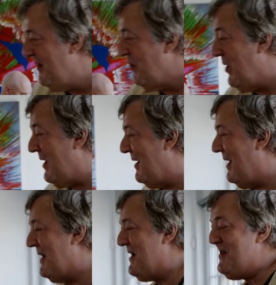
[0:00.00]
Well,
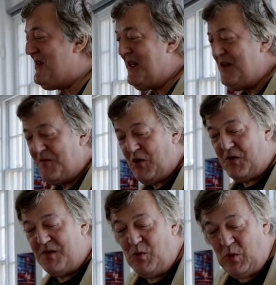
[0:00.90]
I can see you've
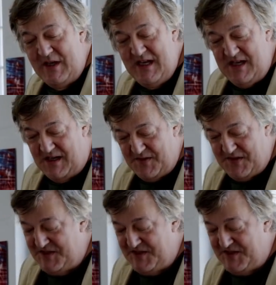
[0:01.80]
got them all here.